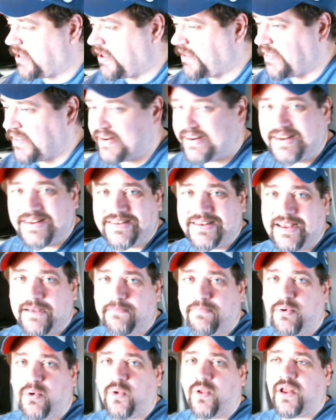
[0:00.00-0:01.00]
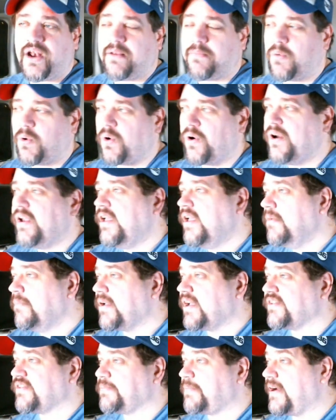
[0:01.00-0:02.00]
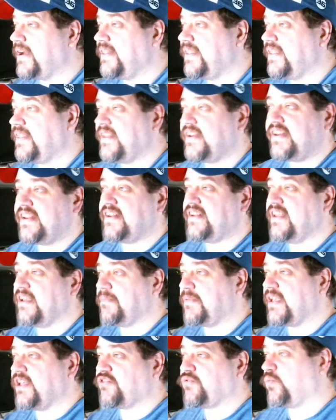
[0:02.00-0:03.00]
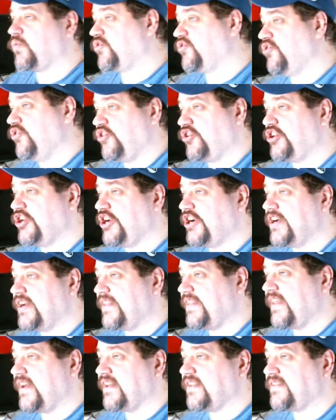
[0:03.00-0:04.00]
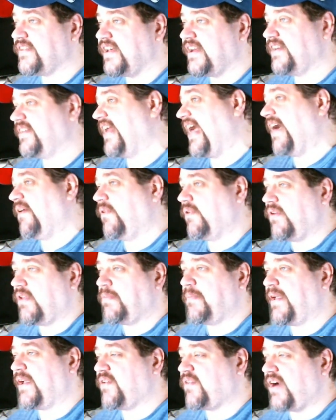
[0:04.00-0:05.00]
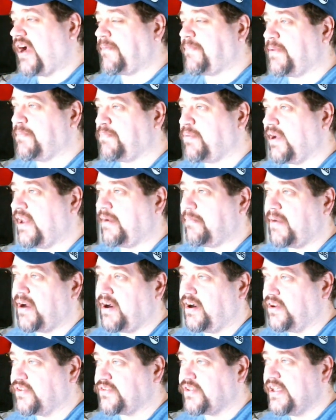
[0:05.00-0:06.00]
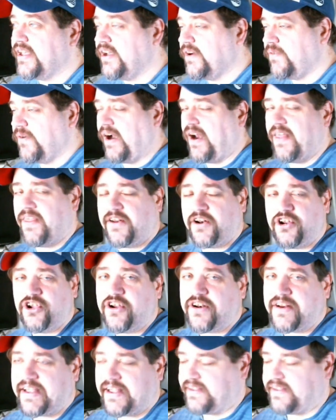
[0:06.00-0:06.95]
to play in the DTM pool anymore because apparently the DTM kits were too good, and they decided now nah, we'd rather make crappy Panameras rather than good